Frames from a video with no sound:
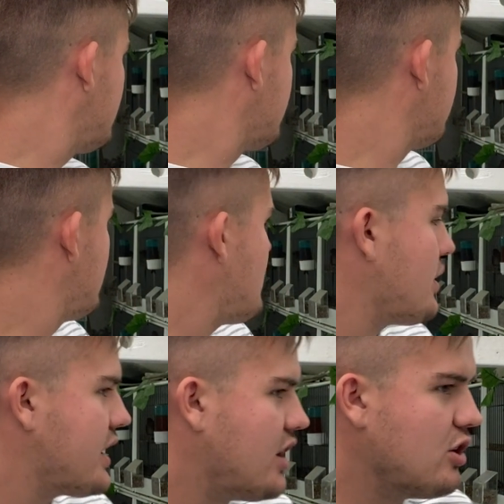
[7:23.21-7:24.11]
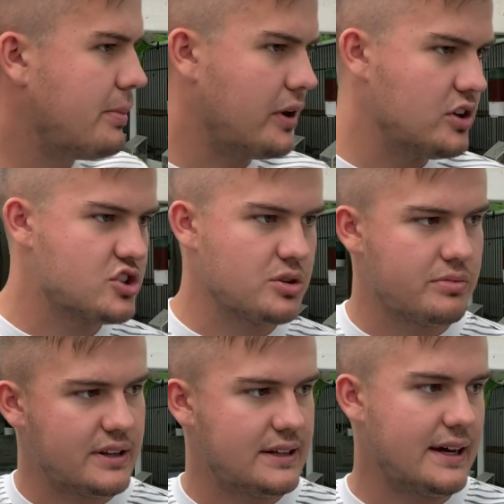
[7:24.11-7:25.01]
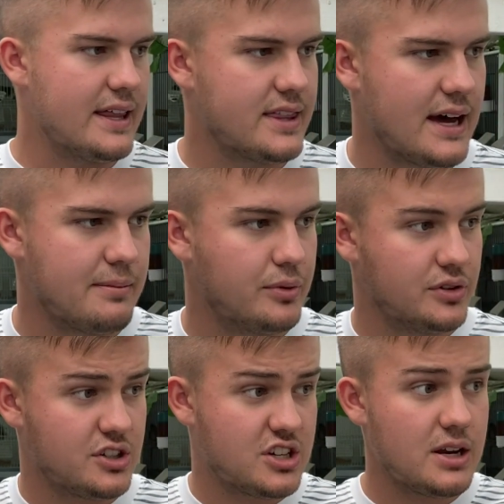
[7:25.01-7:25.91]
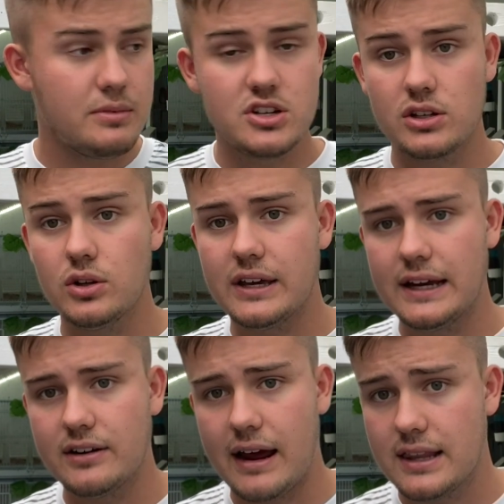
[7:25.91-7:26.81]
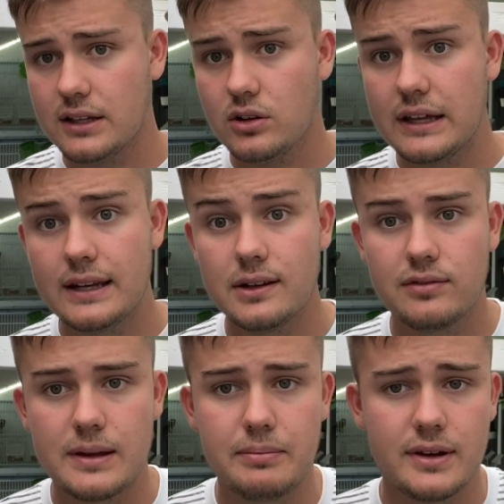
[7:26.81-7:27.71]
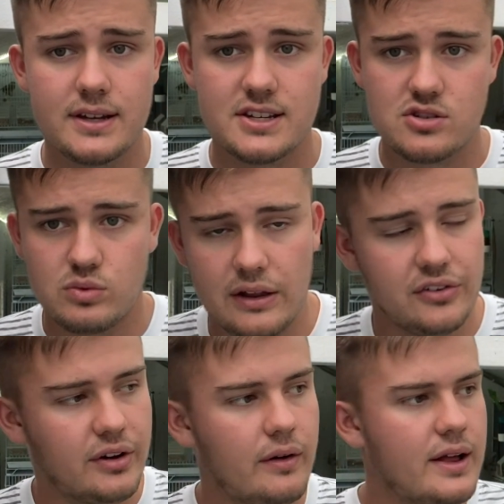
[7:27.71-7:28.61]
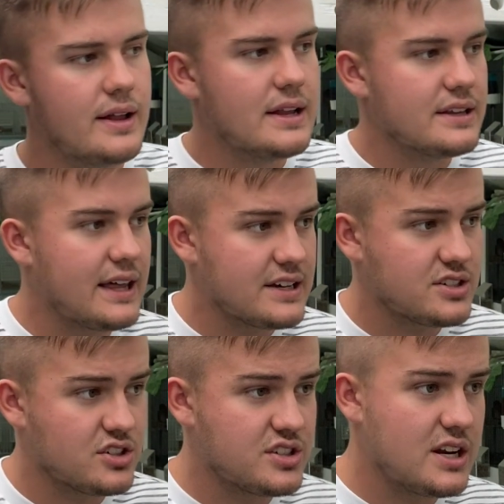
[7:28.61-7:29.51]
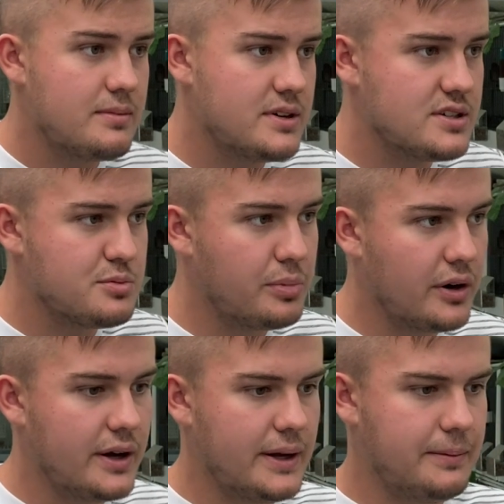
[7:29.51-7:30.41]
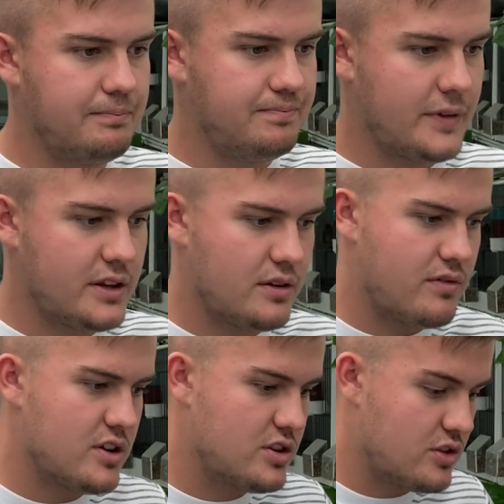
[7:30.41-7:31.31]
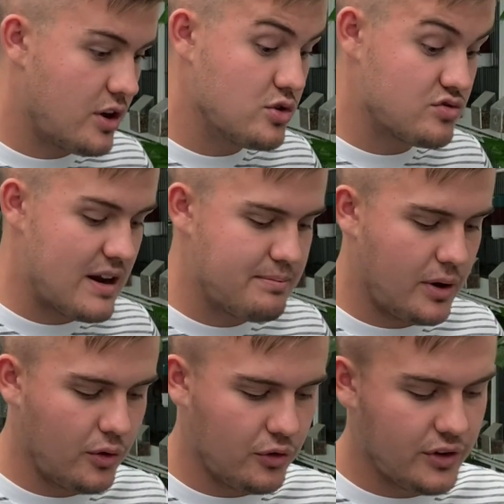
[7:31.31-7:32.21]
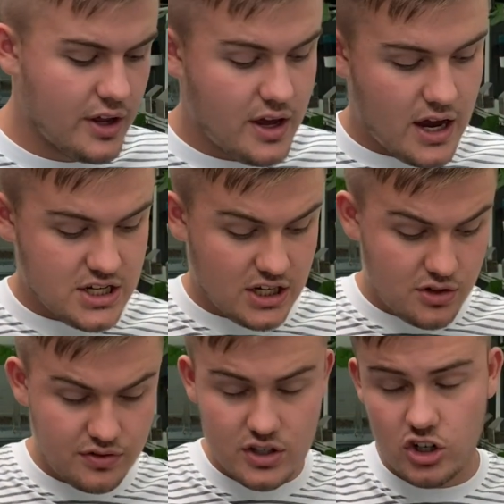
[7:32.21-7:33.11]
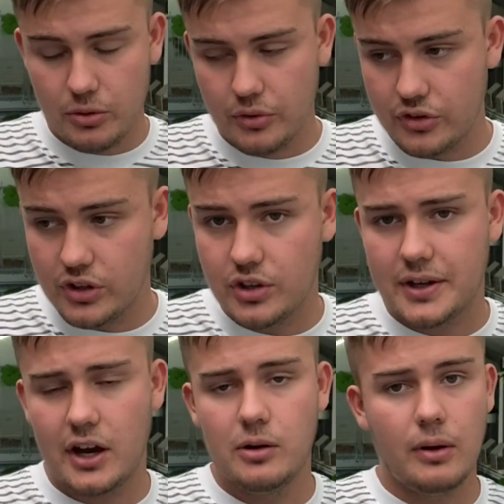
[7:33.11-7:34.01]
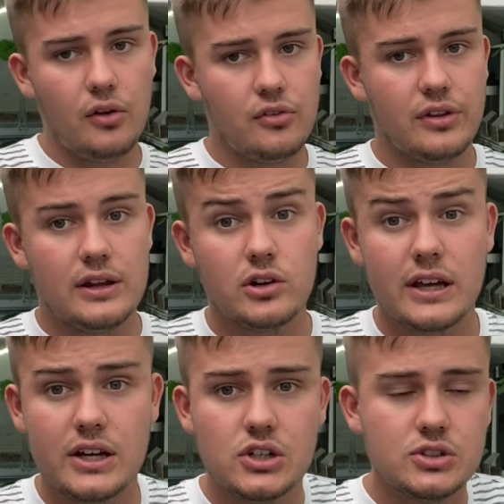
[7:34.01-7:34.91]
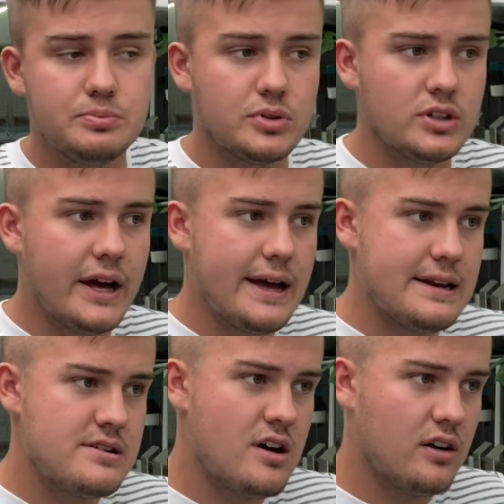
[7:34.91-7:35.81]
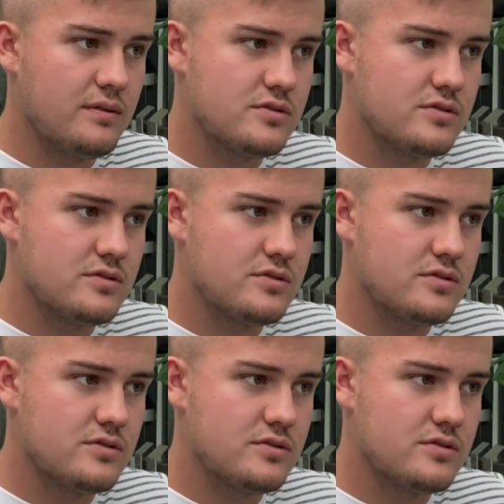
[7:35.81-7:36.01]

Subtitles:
I don't know, a cobalt or something like that. But the cinnamons are looking great and they're looking lovely birds as well. So that's our cinnamons, but those red poles. As it goes for the normals and the other cobalts, they're looking good, but not